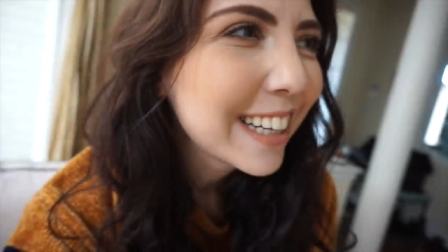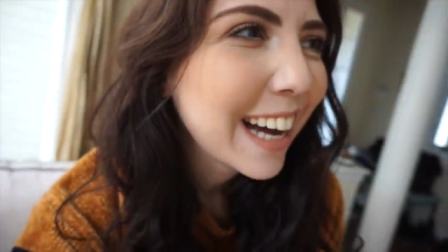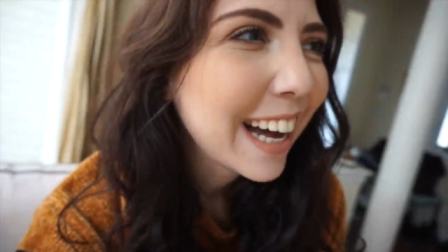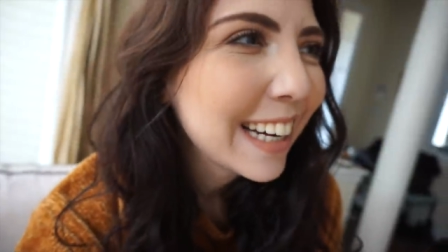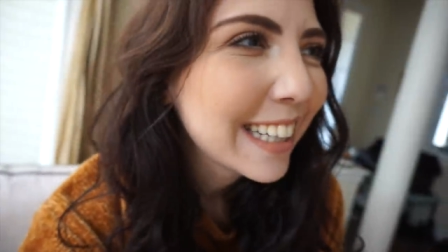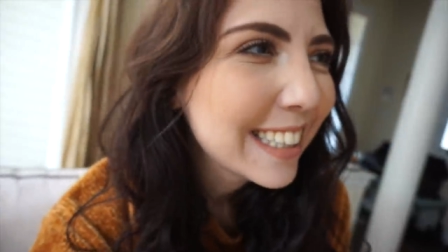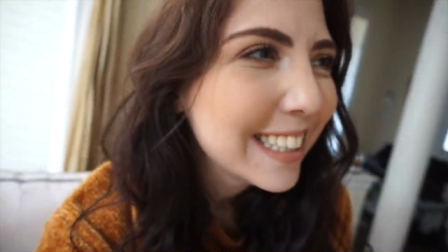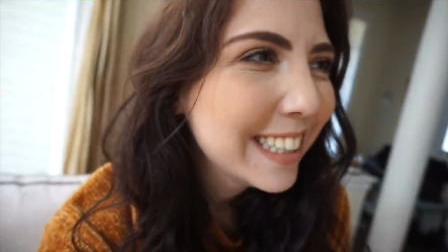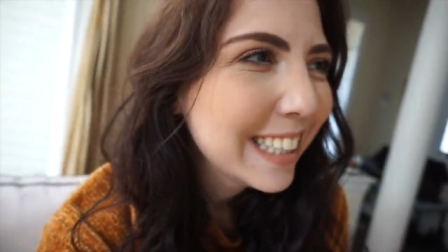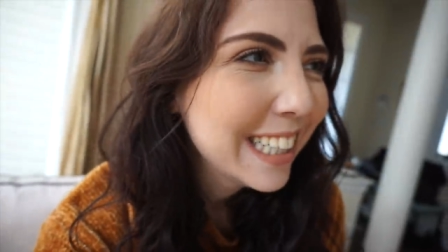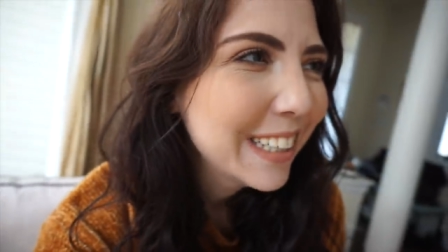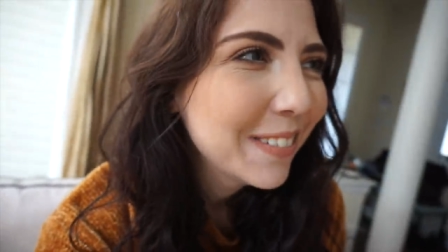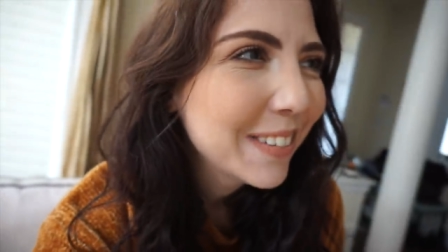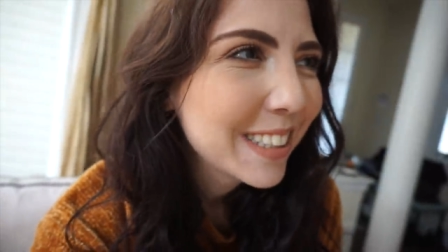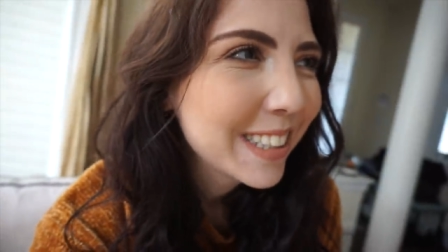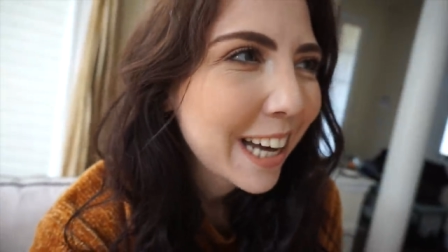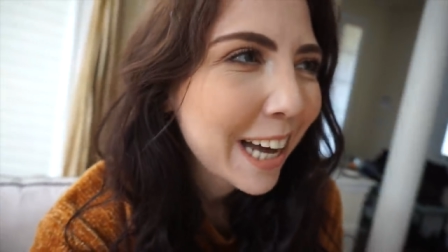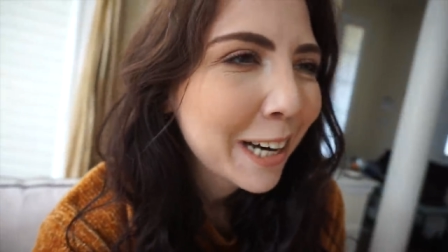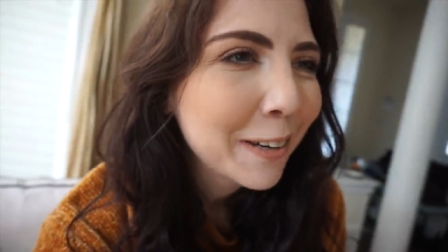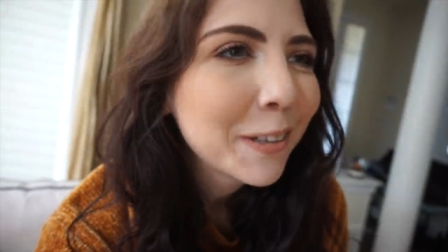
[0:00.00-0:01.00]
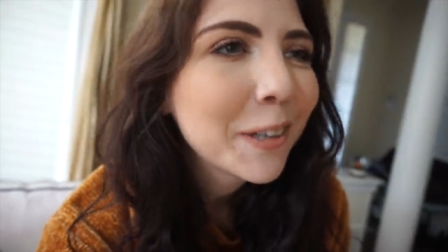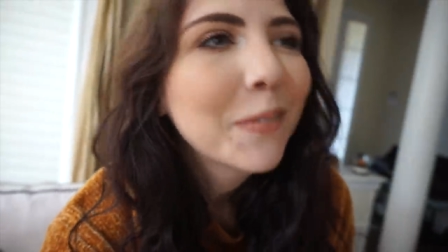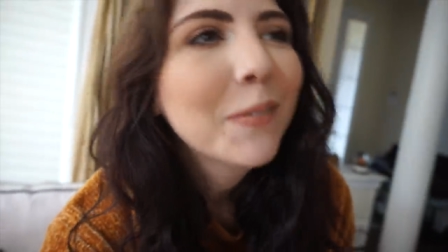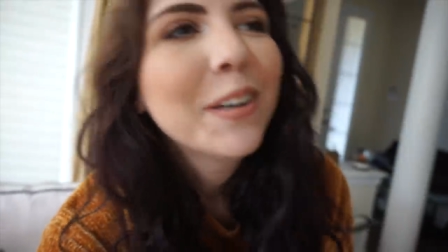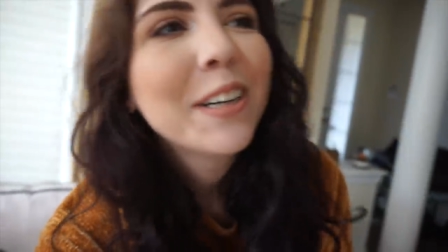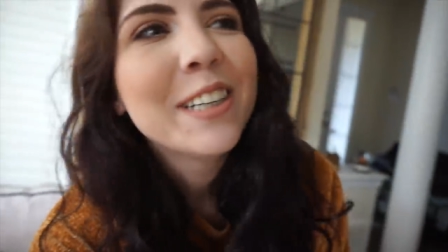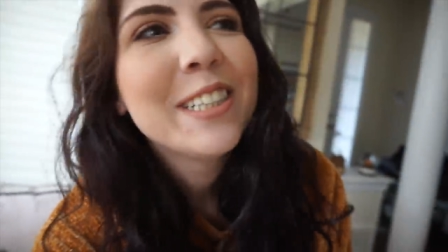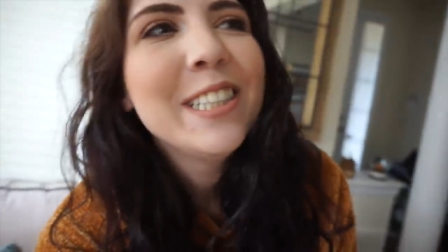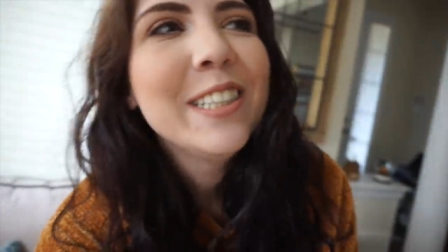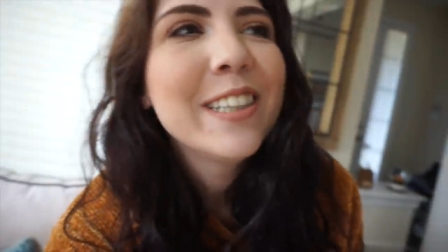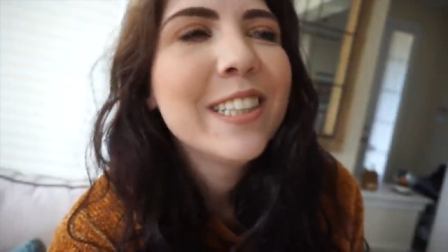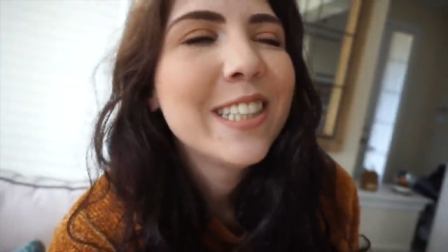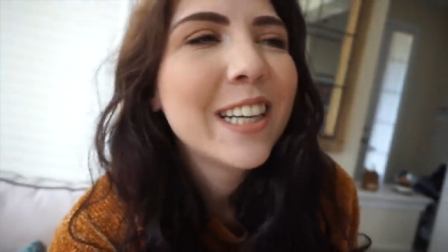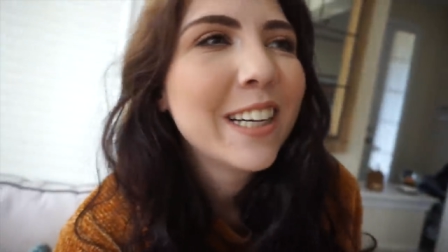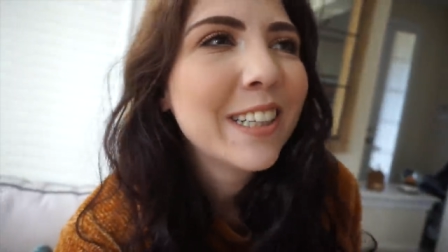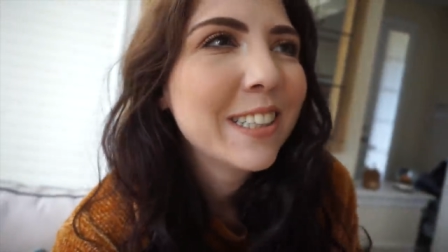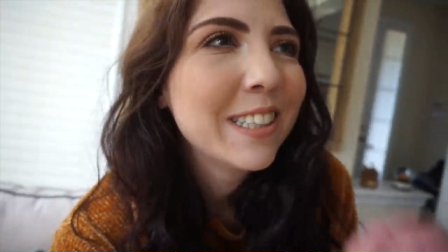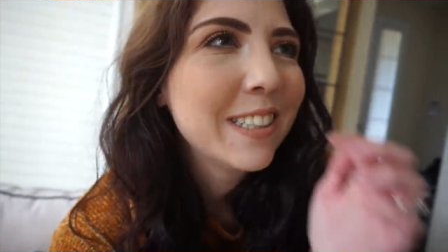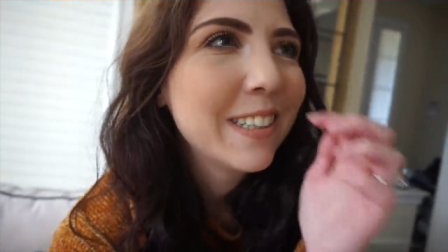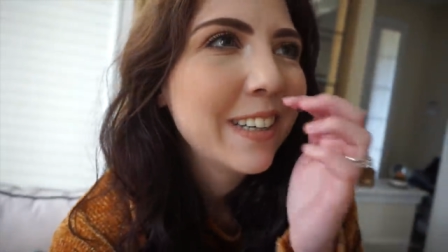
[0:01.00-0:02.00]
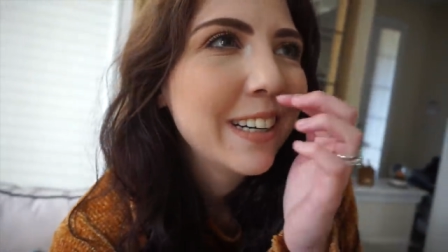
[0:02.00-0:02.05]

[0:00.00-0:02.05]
guy sitting beside him. Come here, from so you Nashville. can tell the